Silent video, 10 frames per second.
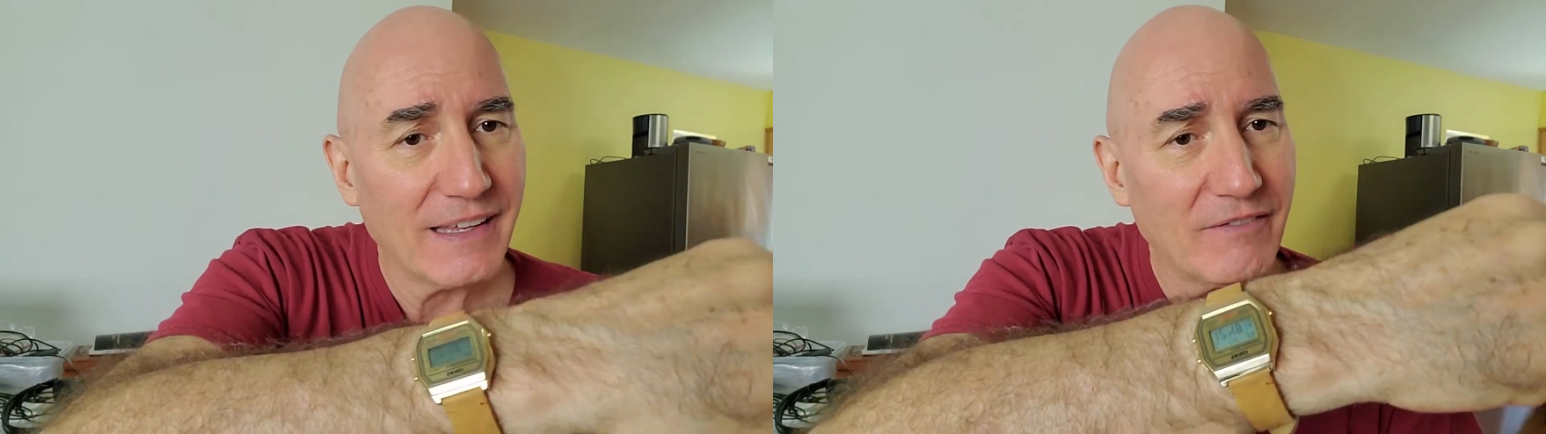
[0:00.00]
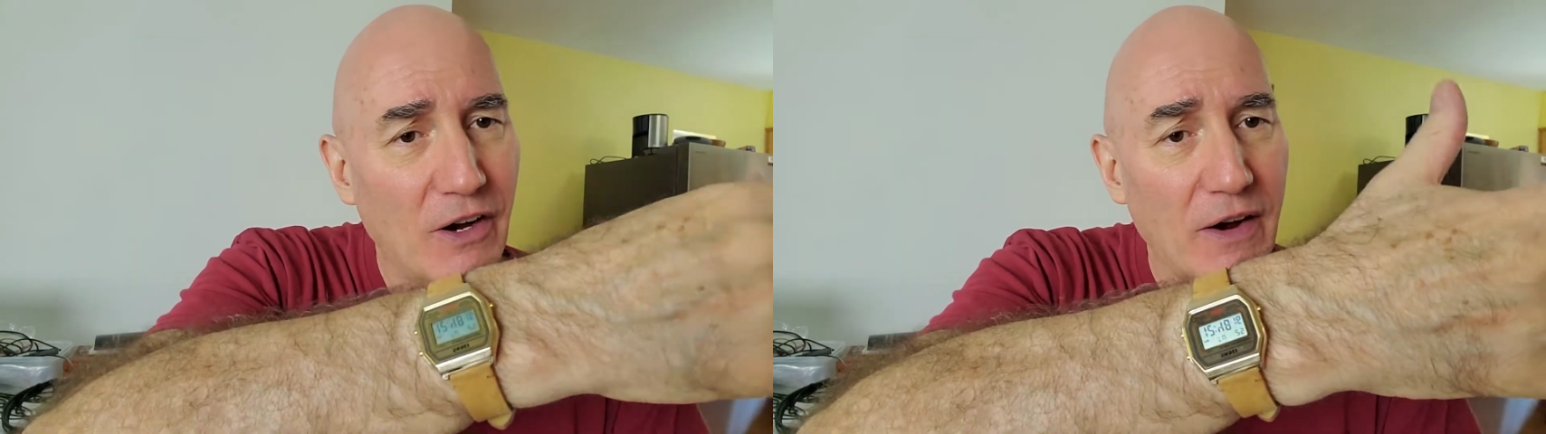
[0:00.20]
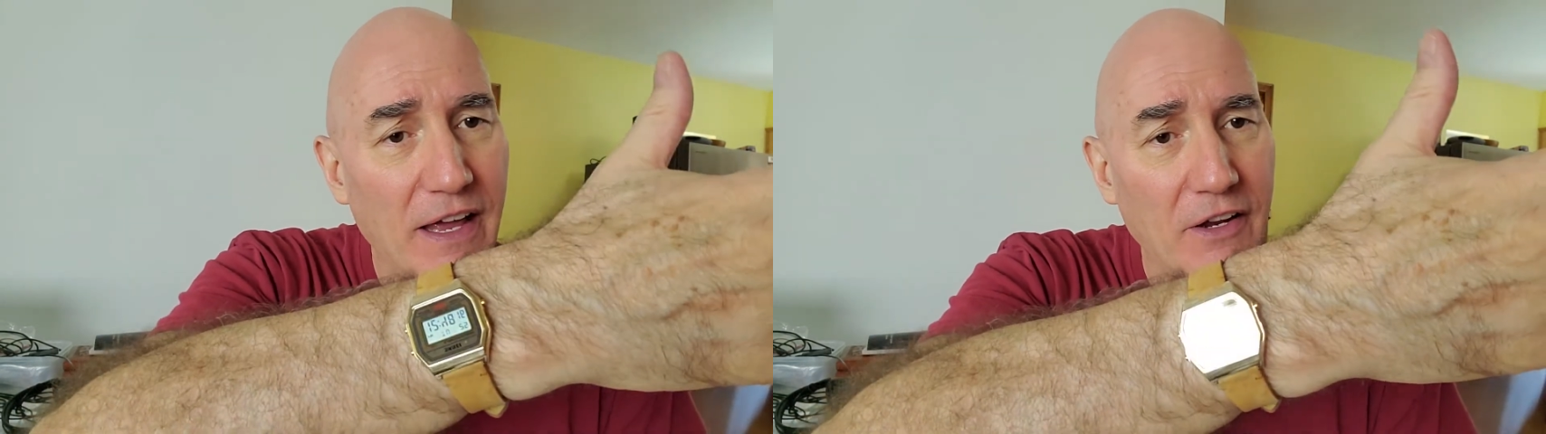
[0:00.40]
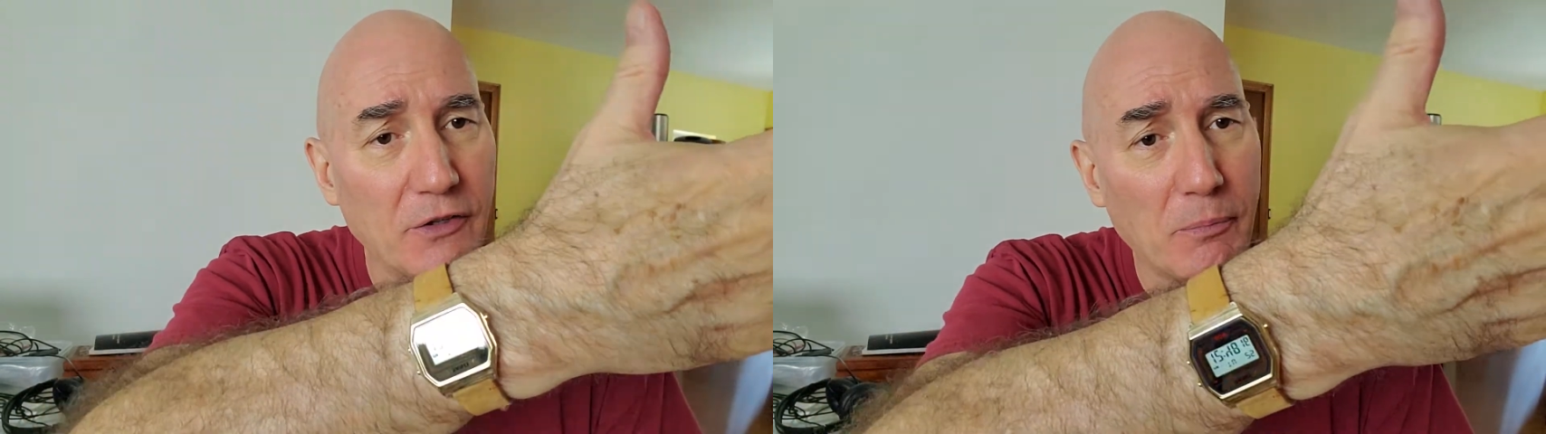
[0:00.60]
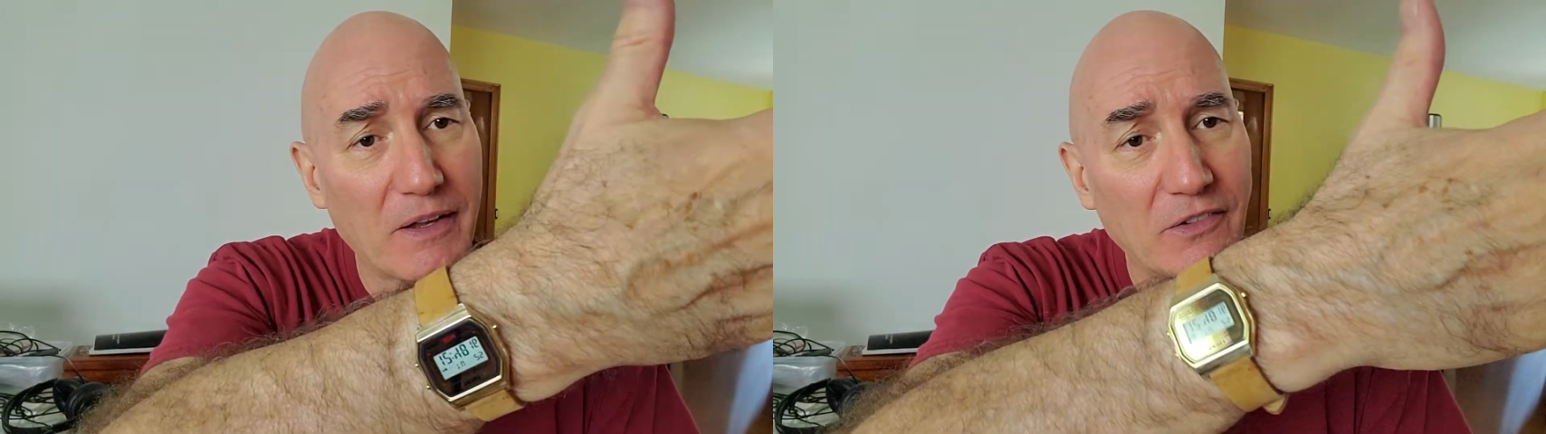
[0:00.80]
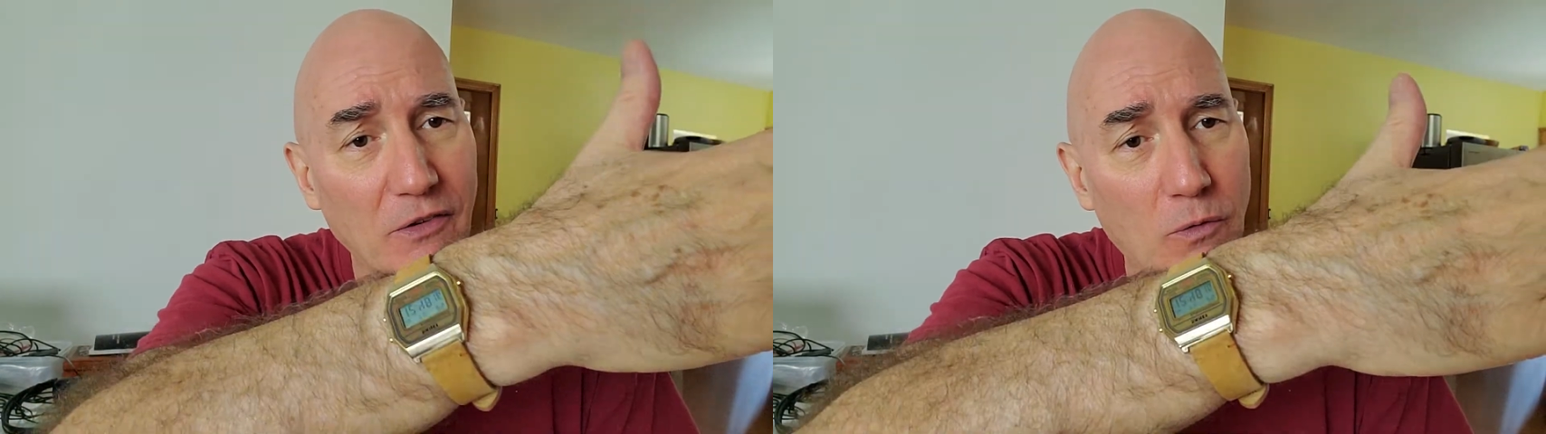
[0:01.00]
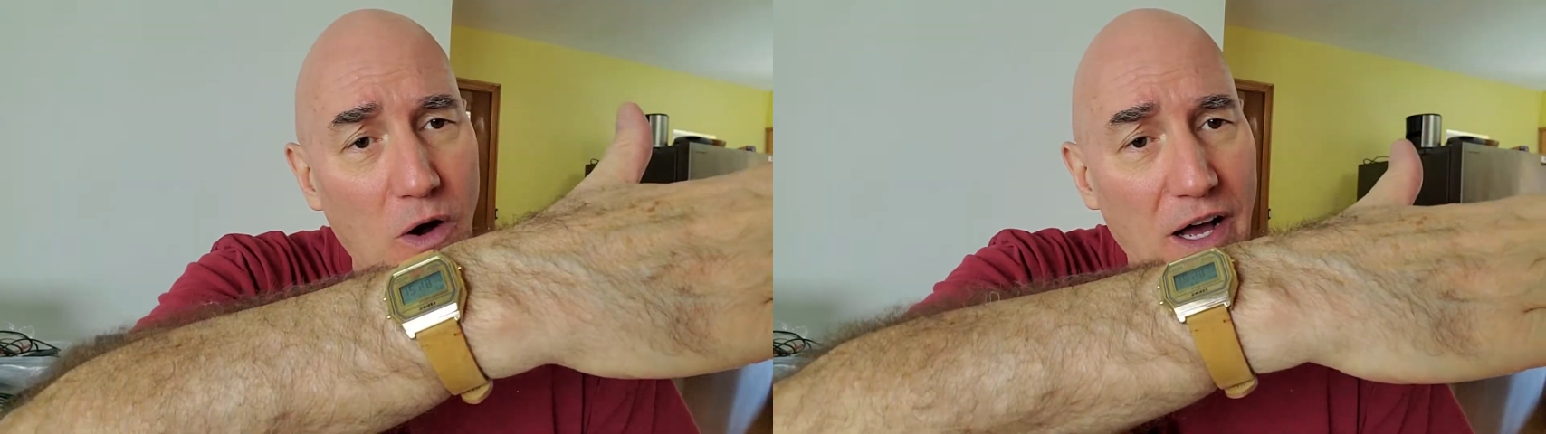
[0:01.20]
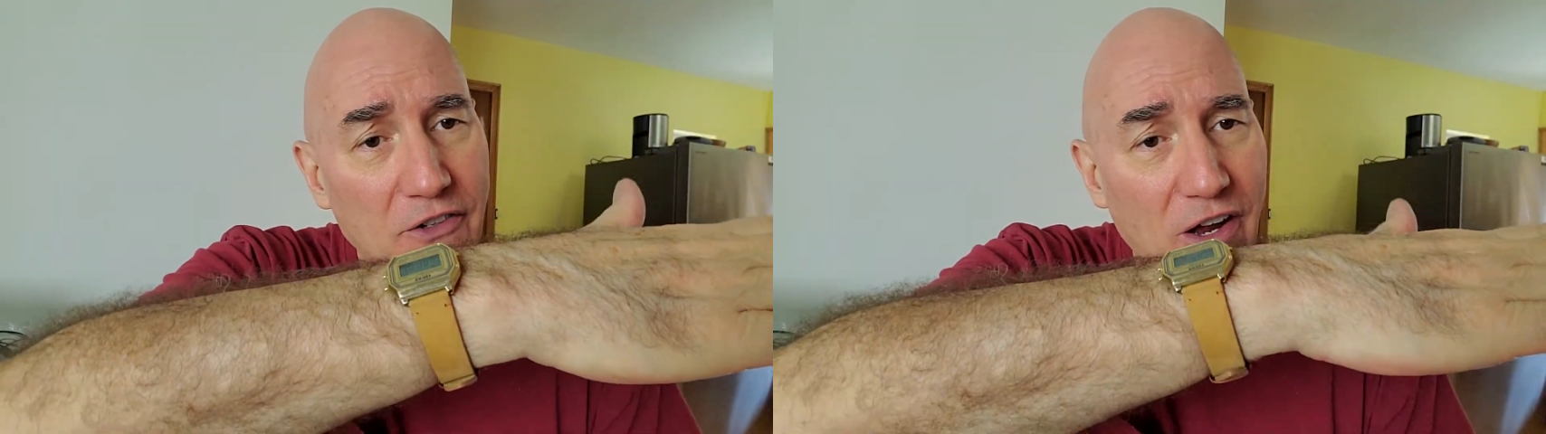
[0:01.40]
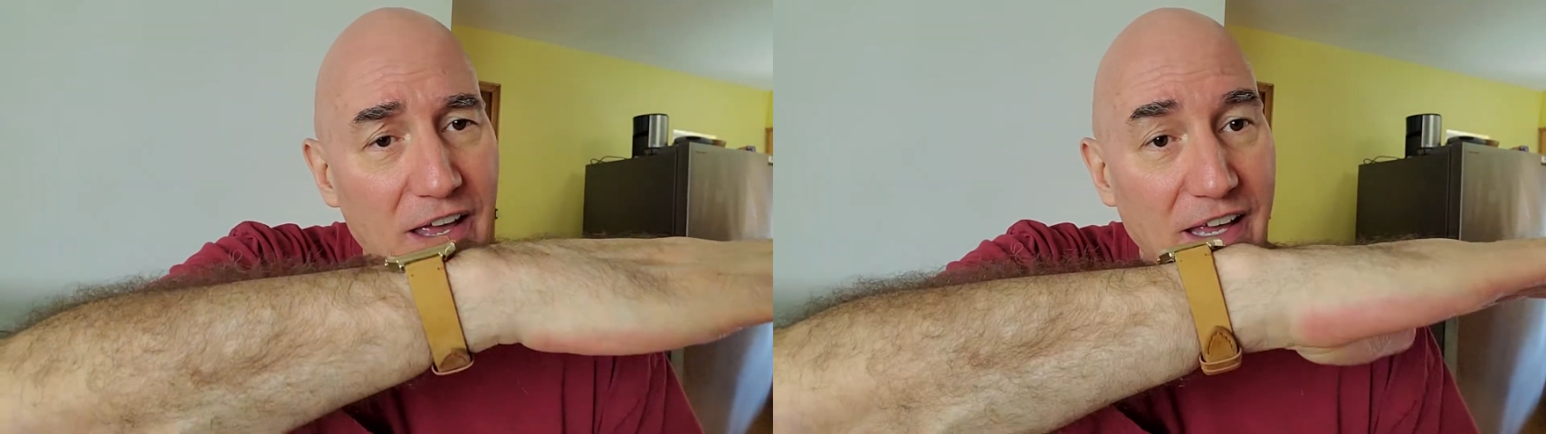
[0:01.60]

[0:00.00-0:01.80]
very inexpensive watch.